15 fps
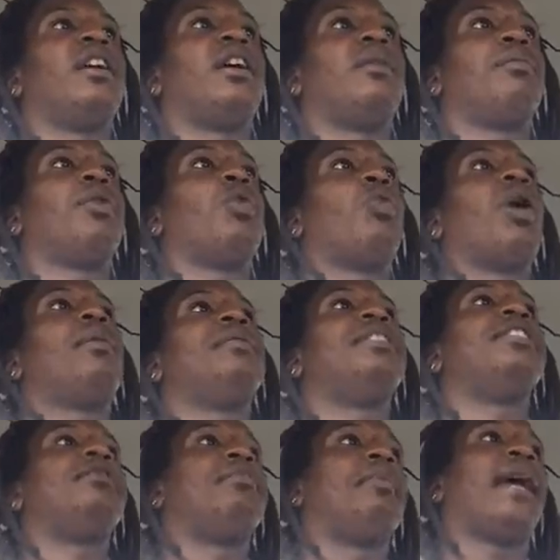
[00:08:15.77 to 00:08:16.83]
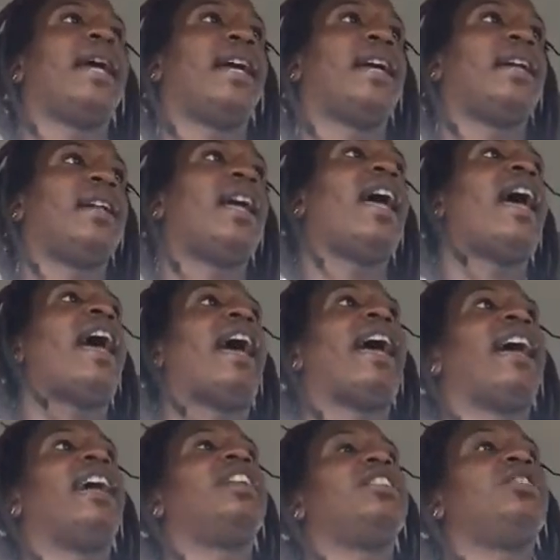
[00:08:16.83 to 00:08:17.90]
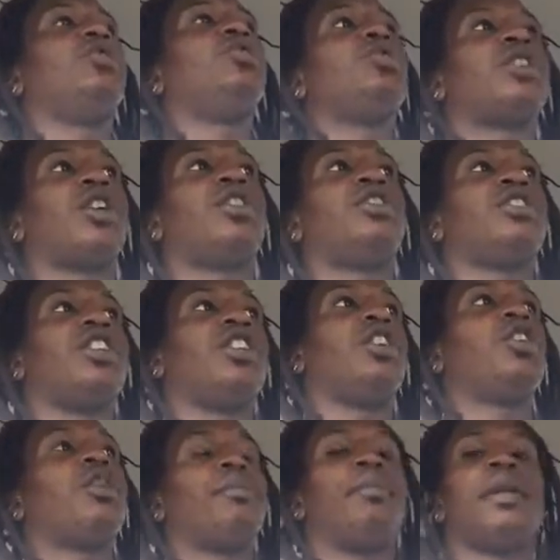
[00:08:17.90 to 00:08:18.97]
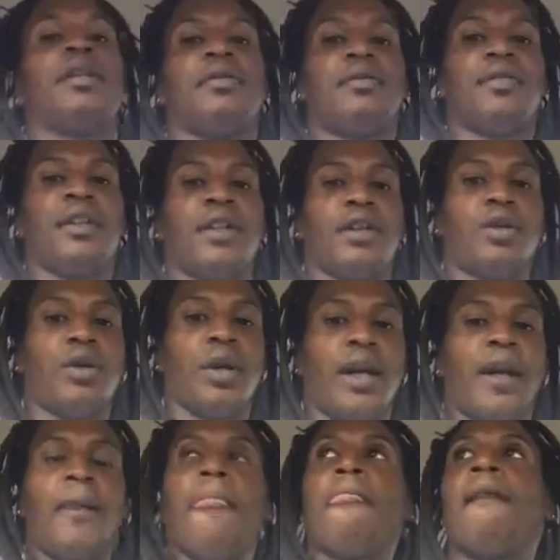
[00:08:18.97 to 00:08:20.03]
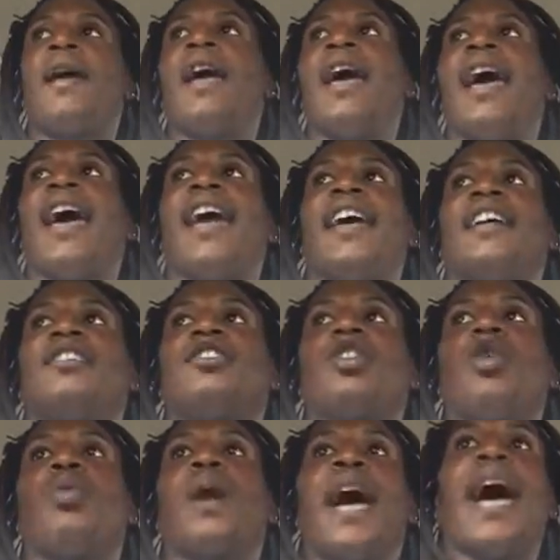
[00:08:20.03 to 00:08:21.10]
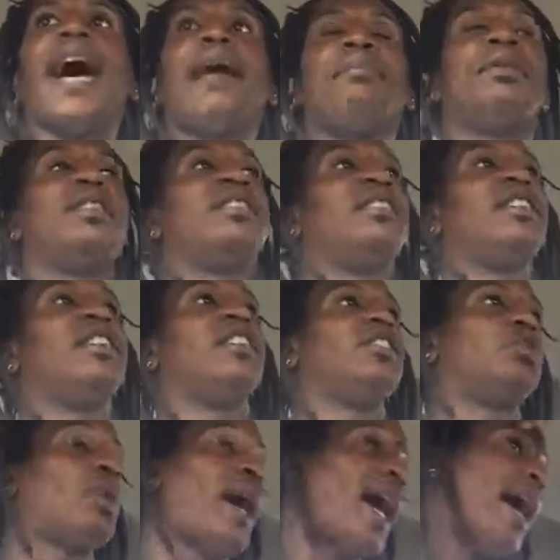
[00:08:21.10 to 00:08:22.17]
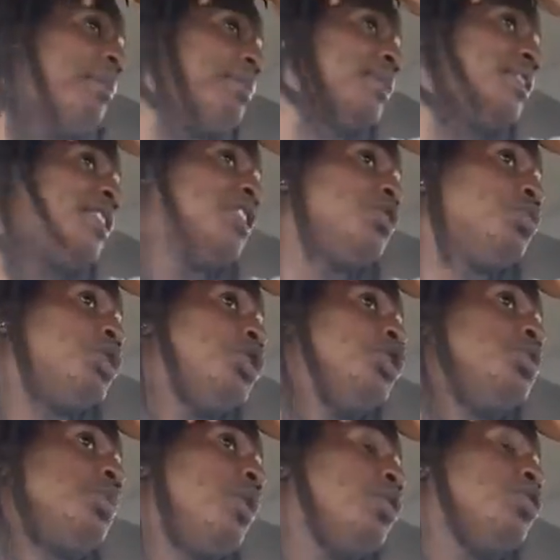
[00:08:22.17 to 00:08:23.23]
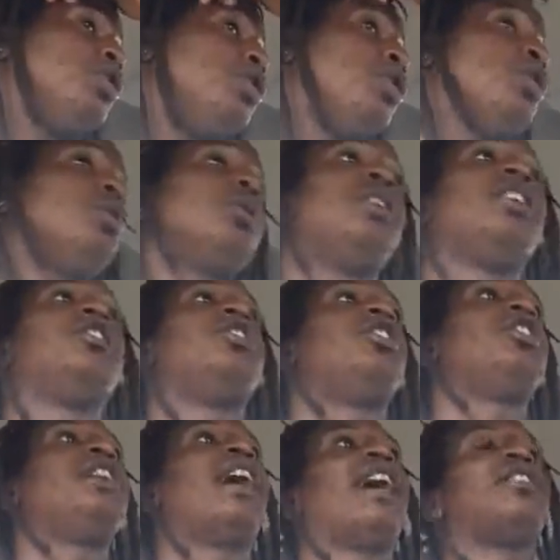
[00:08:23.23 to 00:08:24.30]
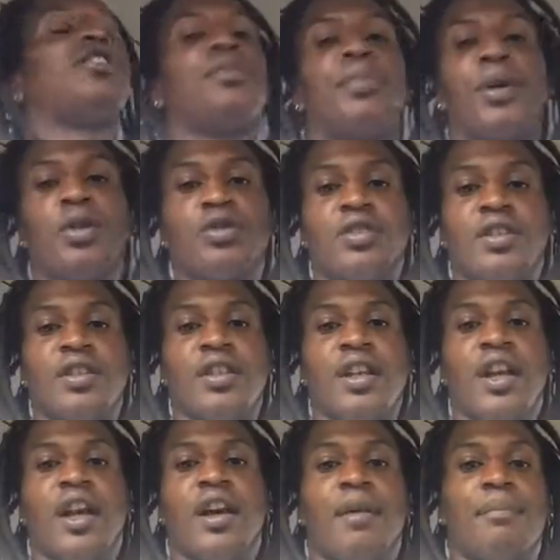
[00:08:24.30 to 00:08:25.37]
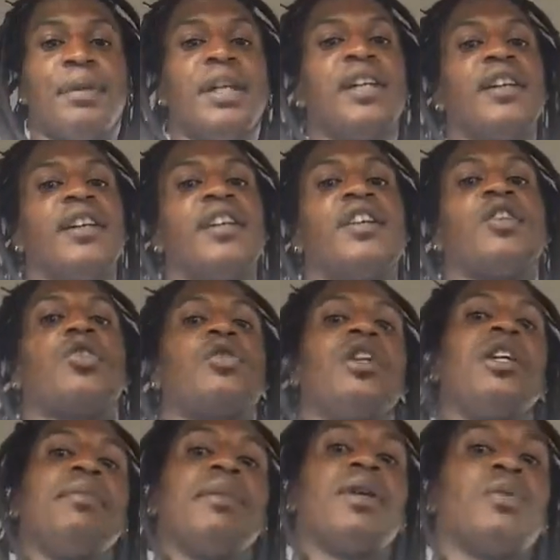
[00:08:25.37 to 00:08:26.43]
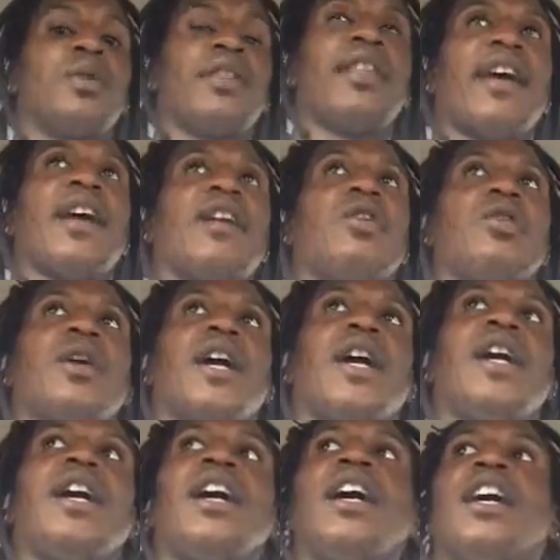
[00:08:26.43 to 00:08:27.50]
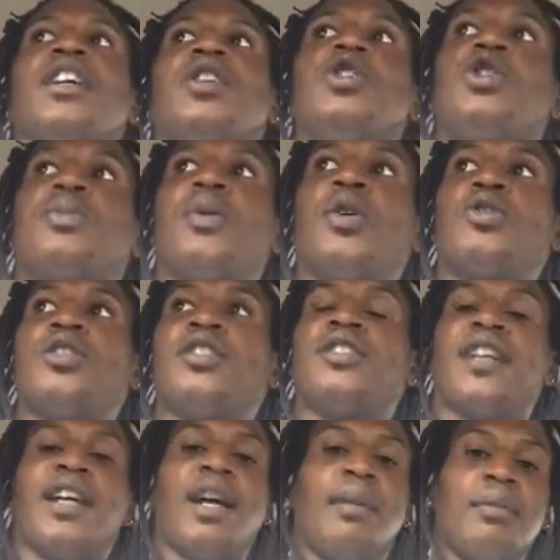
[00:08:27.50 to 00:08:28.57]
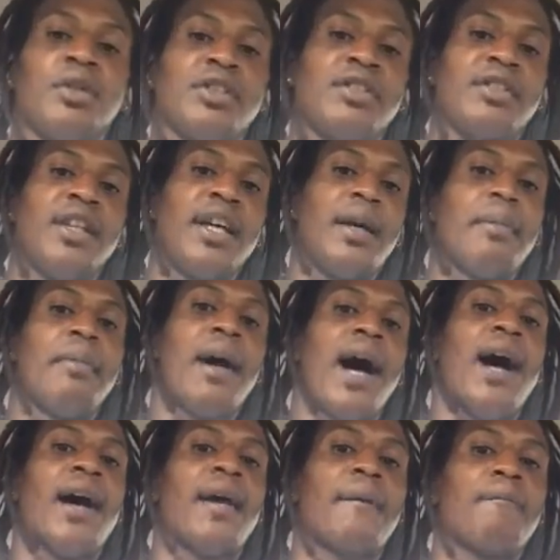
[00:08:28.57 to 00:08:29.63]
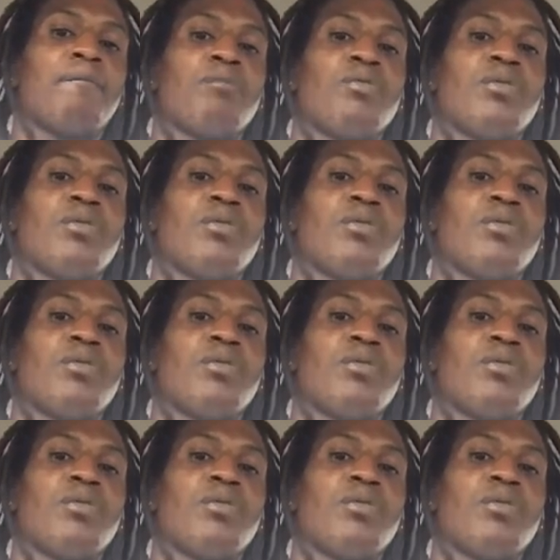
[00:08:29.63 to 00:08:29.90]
um, the woman's man and use her to your benefit. Okay. And so what happens is, what happens is, what you're supposed to do is, you're not supposed to be in agreement with that, okay? You're supposed to say, I'm going to stick by